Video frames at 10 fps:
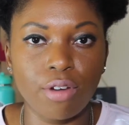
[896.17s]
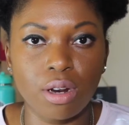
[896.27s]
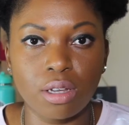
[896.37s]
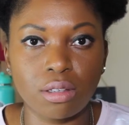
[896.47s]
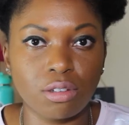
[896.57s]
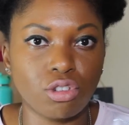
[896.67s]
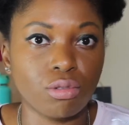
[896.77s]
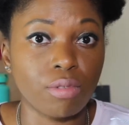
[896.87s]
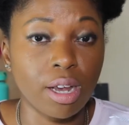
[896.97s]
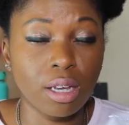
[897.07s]
it is that you're
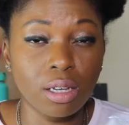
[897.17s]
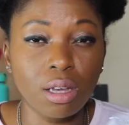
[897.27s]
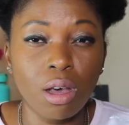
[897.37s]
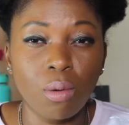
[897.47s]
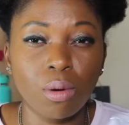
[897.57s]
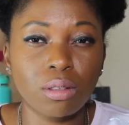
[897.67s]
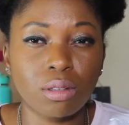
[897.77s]
running with.